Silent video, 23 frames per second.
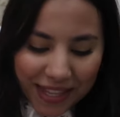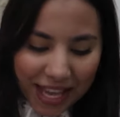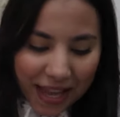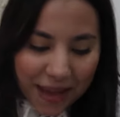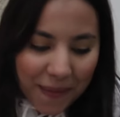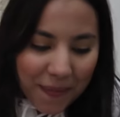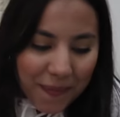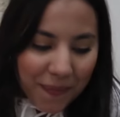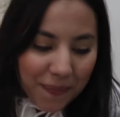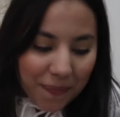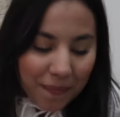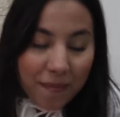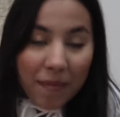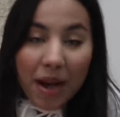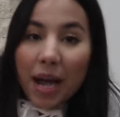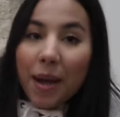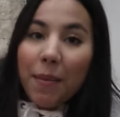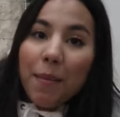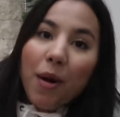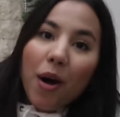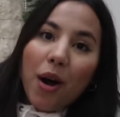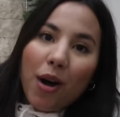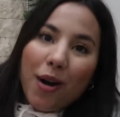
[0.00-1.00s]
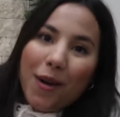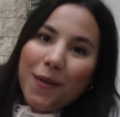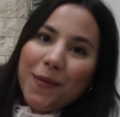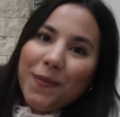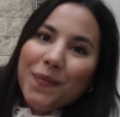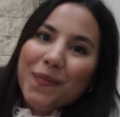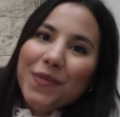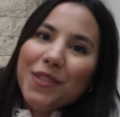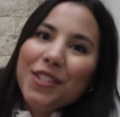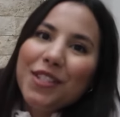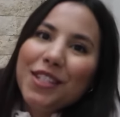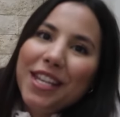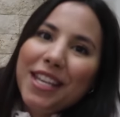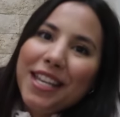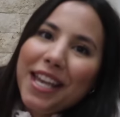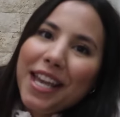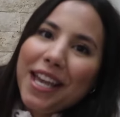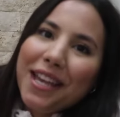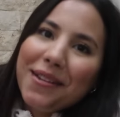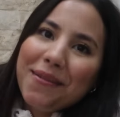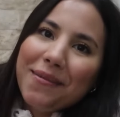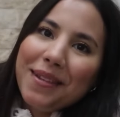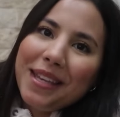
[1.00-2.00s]
then my mom, she
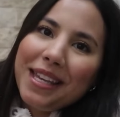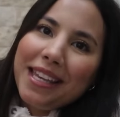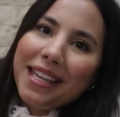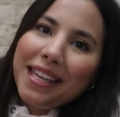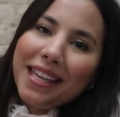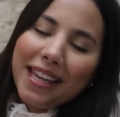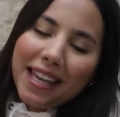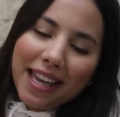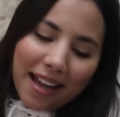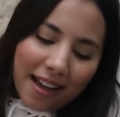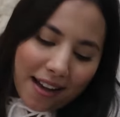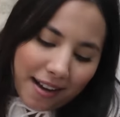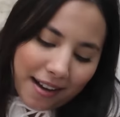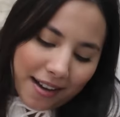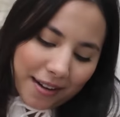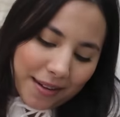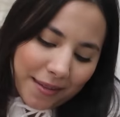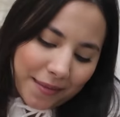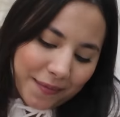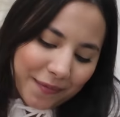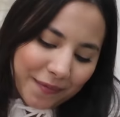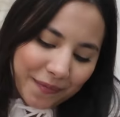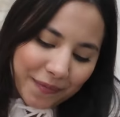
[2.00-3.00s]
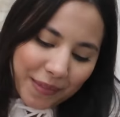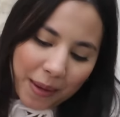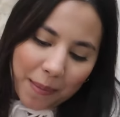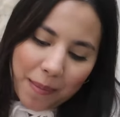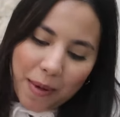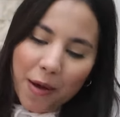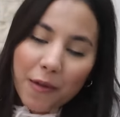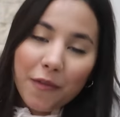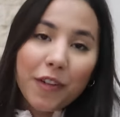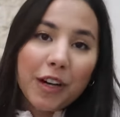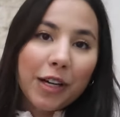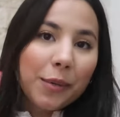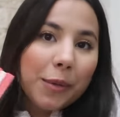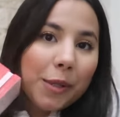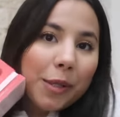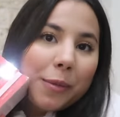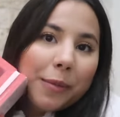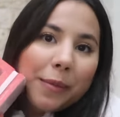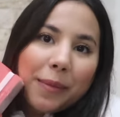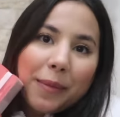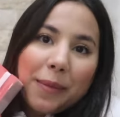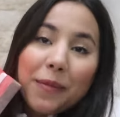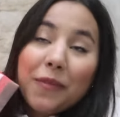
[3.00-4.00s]
gave me um, my
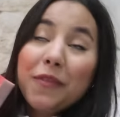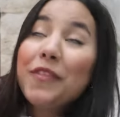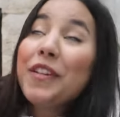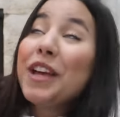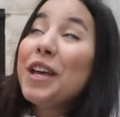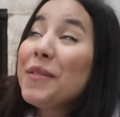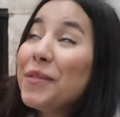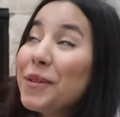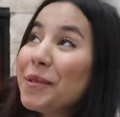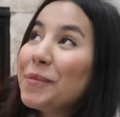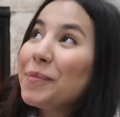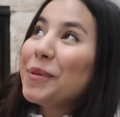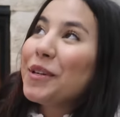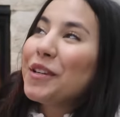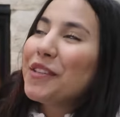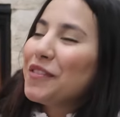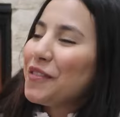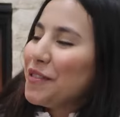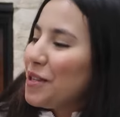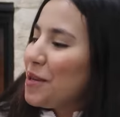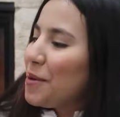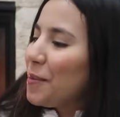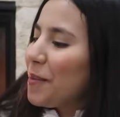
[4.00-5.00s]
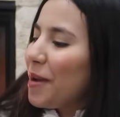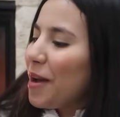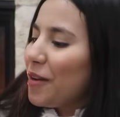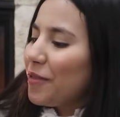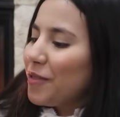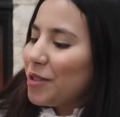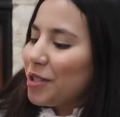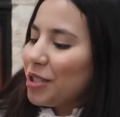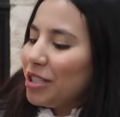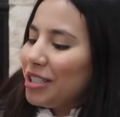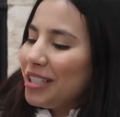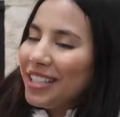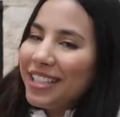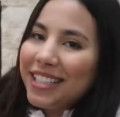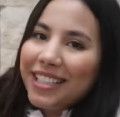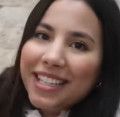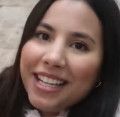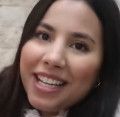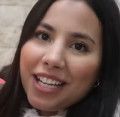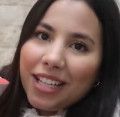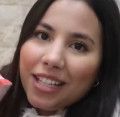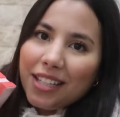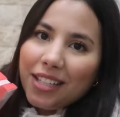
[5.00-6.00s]
favorite, favorite perfume ever,
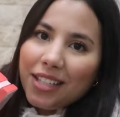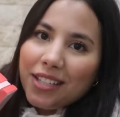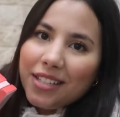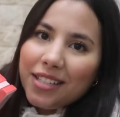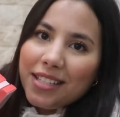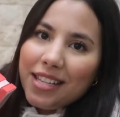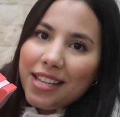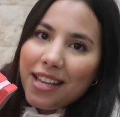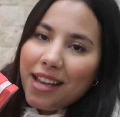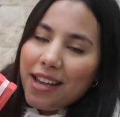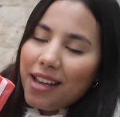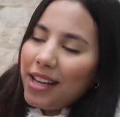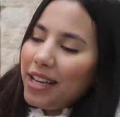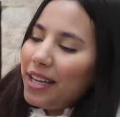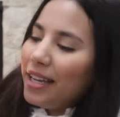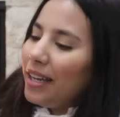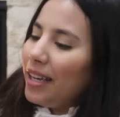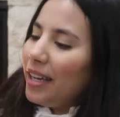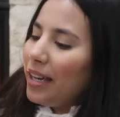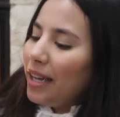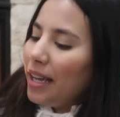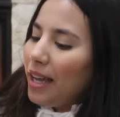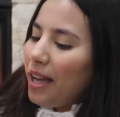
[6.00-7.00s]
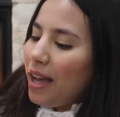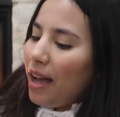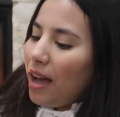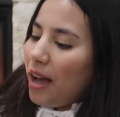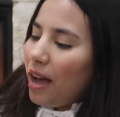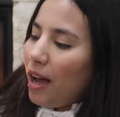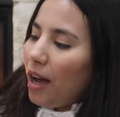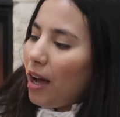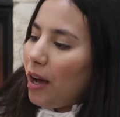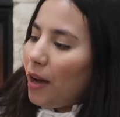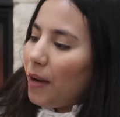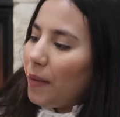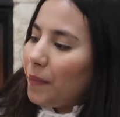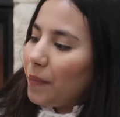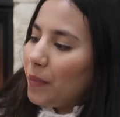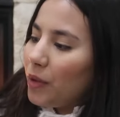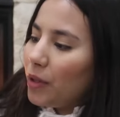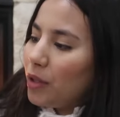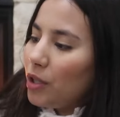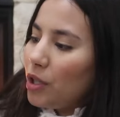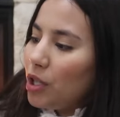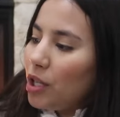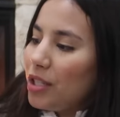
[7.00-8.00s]
Glossier, um,
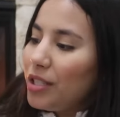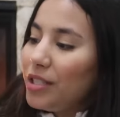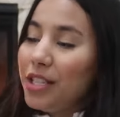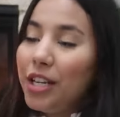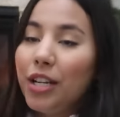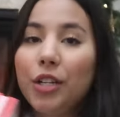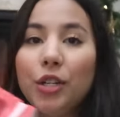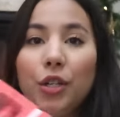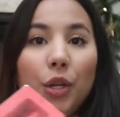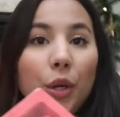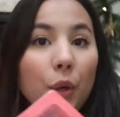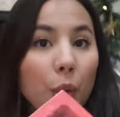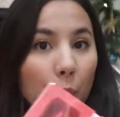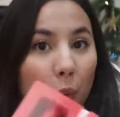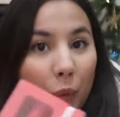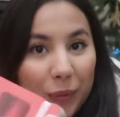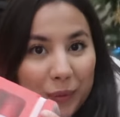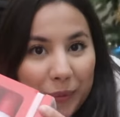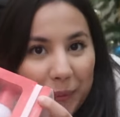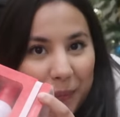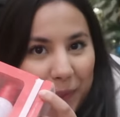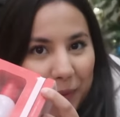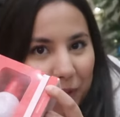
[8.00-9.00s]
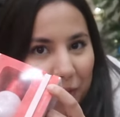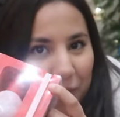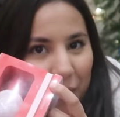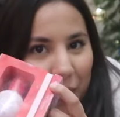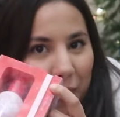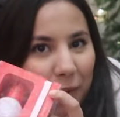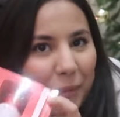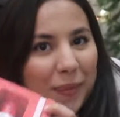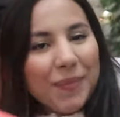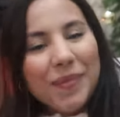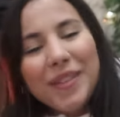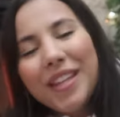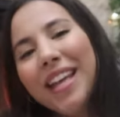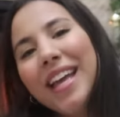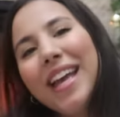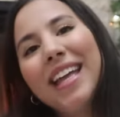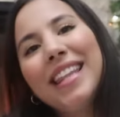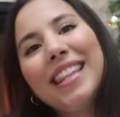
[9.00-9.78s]
Glossier You perfume.